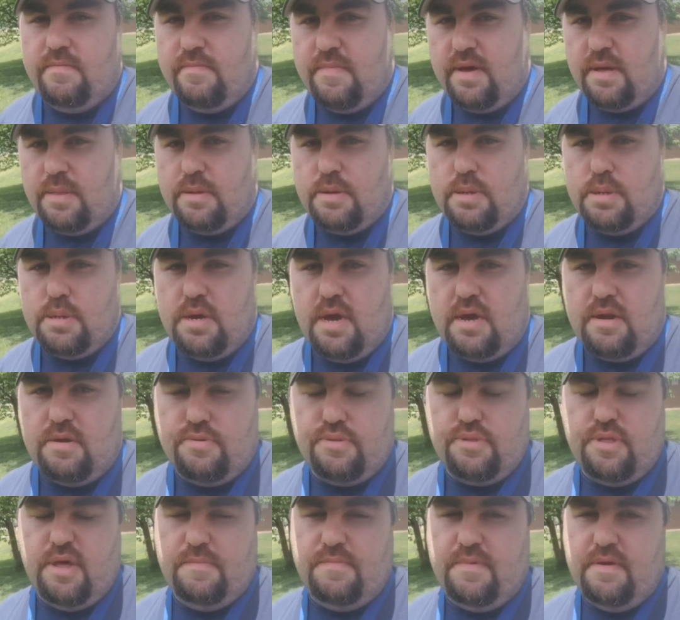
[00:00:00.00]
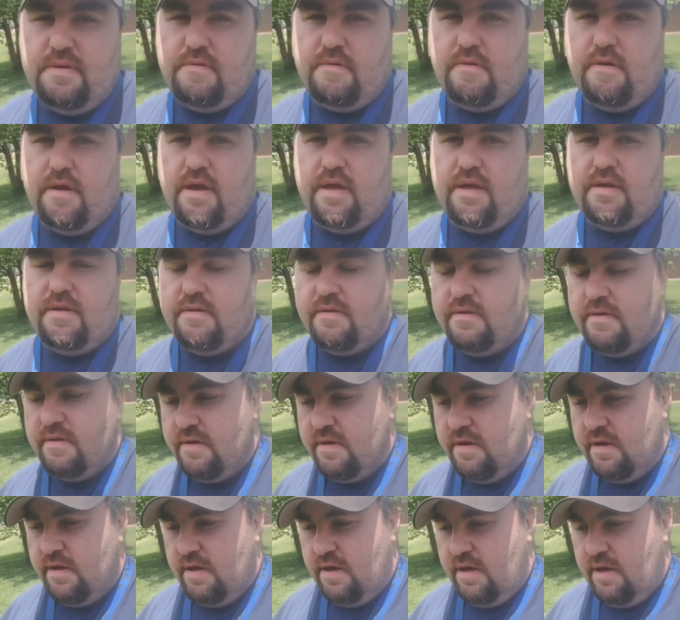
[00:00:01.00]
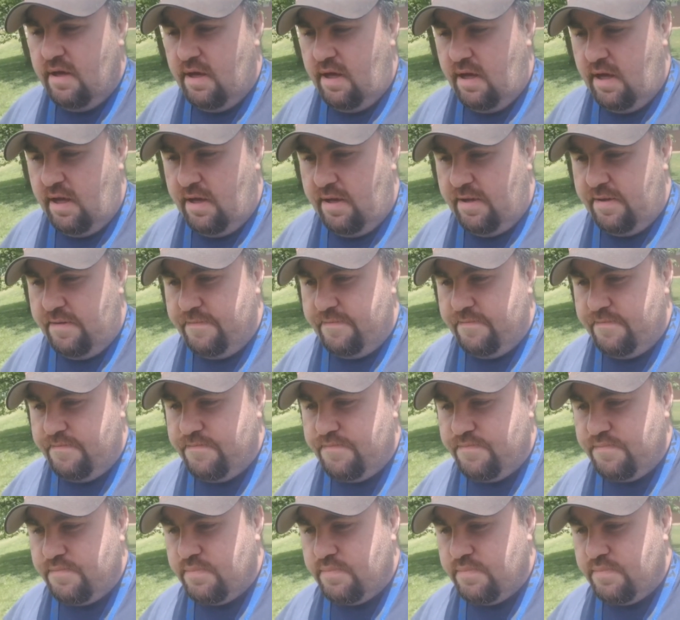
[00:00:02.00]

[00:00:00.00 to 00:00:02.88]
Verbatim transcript: make this channel something great. Um,